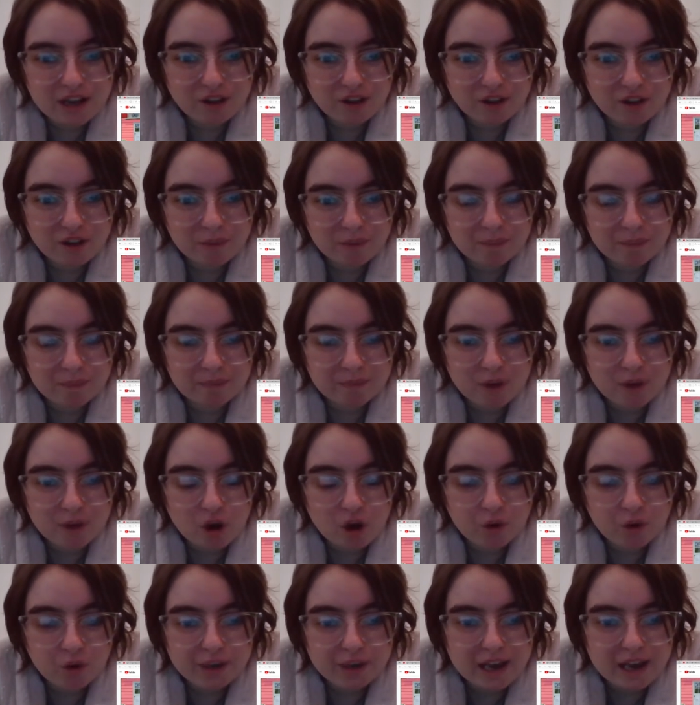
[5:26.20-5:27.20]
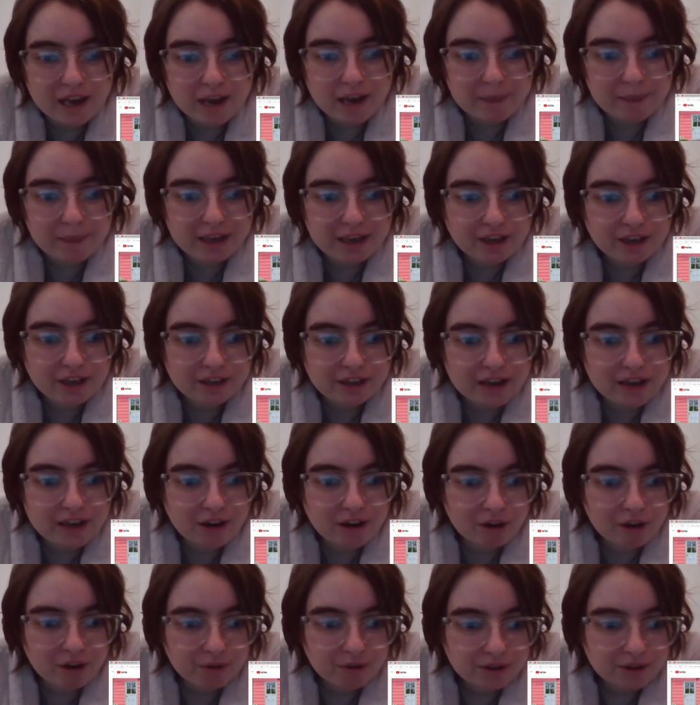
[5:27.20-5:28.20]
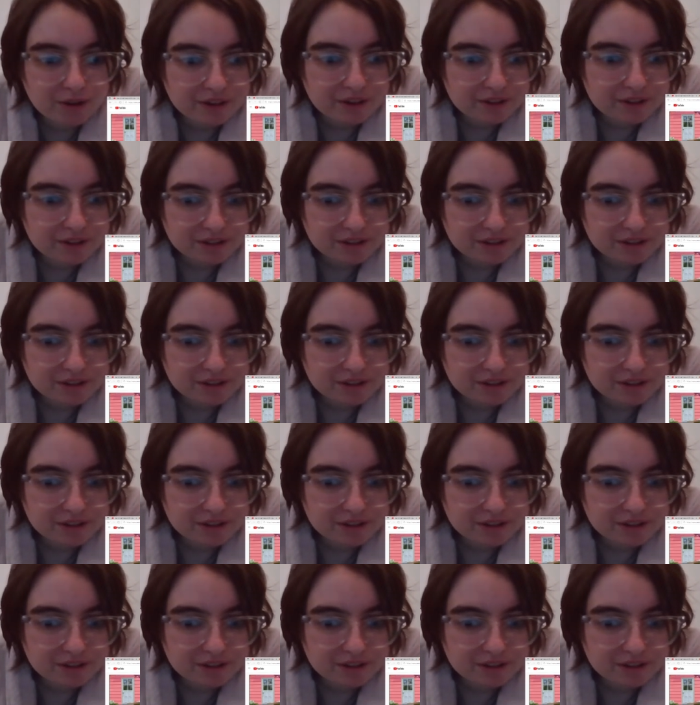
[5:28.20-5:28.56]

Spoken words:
Yellow. Oh, yeah, by Yellow.